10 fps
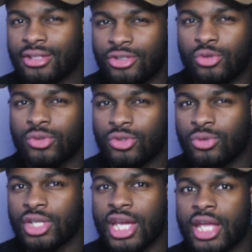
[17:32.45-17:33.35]
2 and 2
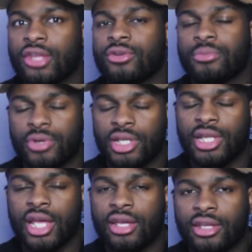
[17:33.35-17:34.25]
together and pretty
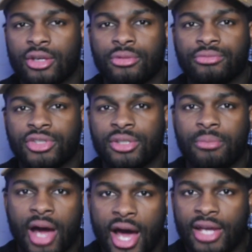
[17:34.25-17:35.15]

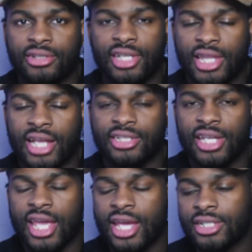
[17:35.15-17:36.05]
surmise that that's the
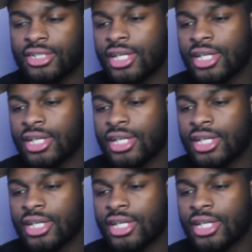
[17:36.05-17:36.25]
case.